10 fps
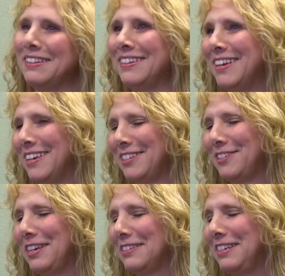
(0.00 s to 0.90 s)
And
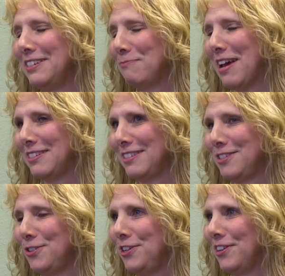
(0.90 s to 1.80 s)
so yes, he just passed
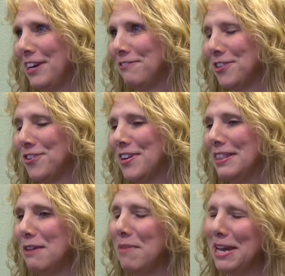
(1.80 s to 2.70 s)
his 2-year anniversary,
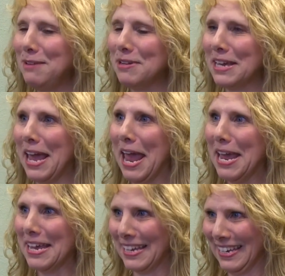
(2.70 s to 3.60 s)
and they made him a
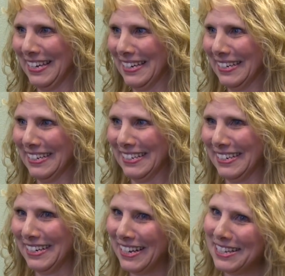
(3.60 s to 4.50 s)
cake
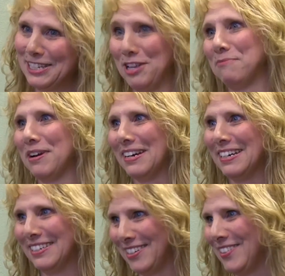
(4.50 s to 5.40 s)
and
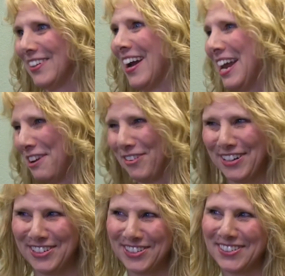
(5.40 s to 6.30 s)
celebrated his 2-year
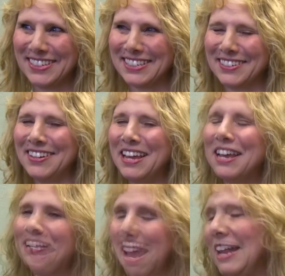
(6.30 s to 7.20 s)
anniversary. So,
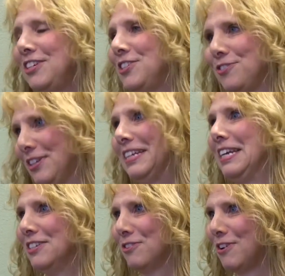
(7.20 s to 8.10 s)
and it's just really
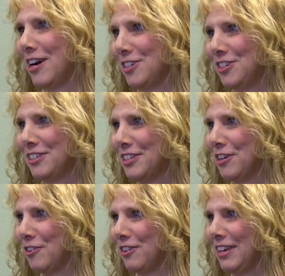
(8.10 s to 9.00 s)
neat to watch.
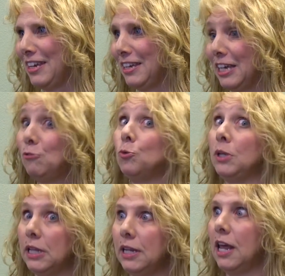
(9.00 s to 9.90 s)
So he
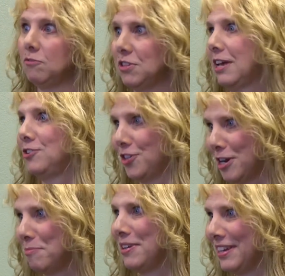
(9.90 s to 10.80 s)
really loves that
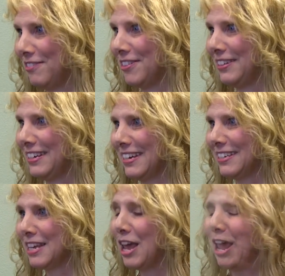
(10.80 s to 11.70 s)
job. He really
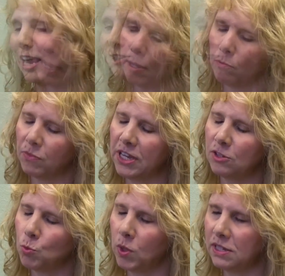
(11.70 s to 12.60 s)
does. He
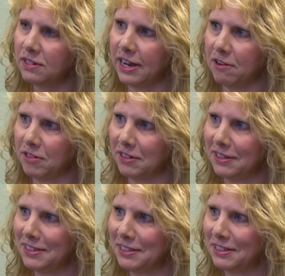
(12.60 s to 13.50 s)
has one staff. Now
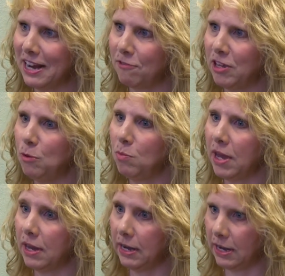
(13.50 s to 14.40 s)
this staff he
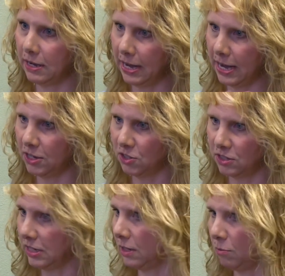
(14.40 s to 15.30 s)
met at an
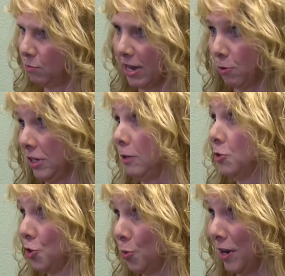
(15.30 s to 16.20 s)
agency back when he
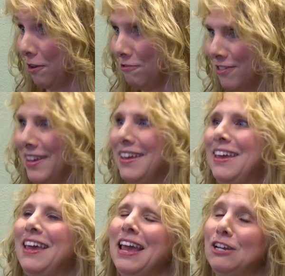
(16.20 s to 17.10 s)
was 12,
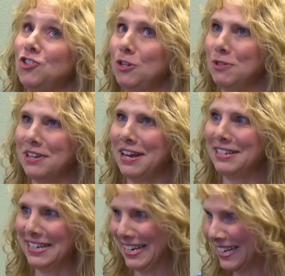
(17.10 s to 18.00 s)
and she was
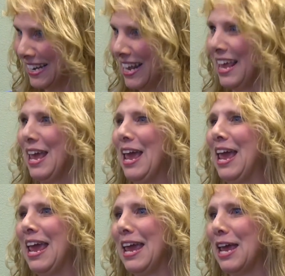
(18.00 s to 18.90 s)
18.
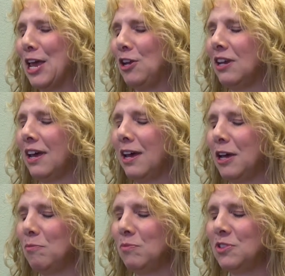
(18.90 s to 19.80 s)

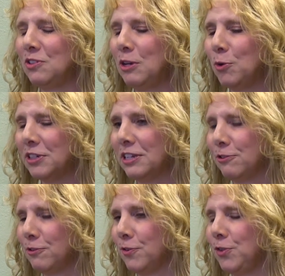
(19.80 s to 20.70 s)
And so they worked
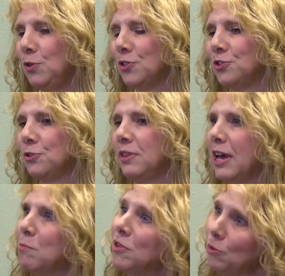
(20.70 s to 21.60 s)
together for a few years through
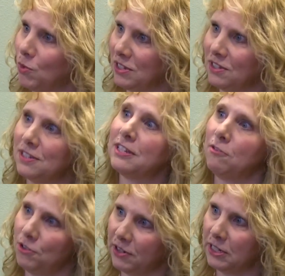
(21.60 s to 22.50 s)
that. But then once the
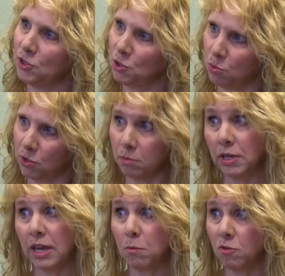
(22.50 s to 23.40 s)
self-directed support
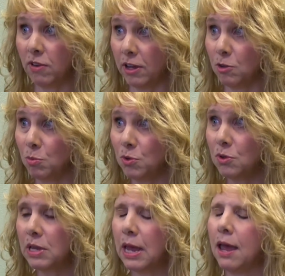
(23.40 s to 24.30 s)
became
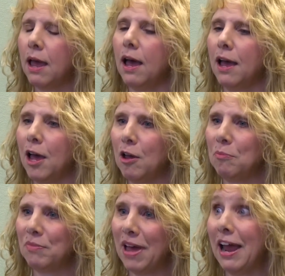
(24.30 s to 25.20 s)
available,
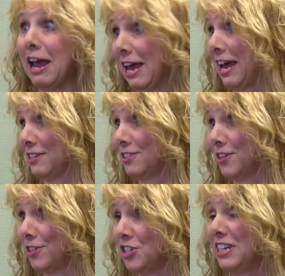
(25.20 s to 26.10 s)
I asked
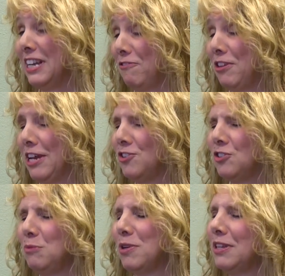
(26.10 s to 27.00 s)
her, she had left the
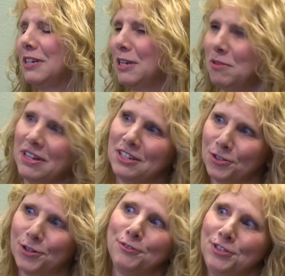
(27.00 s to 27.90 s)
agency by that time, and I
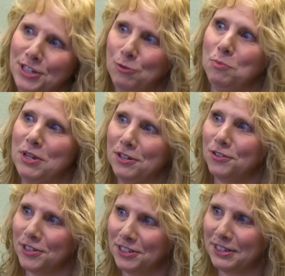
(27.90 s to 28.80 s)
asked her if she would be
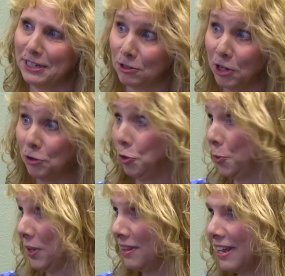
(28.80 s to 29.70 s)
interested in
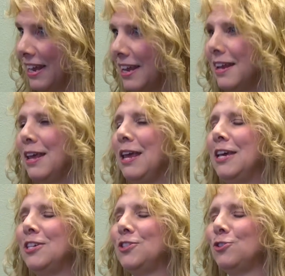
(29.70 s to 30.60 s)
doing that.
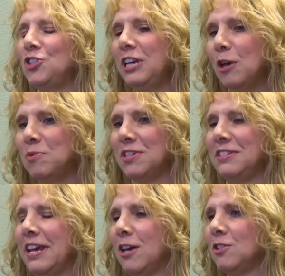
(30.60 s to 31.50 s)
So she helps
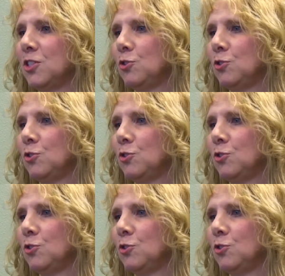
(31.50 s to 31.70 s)
us out.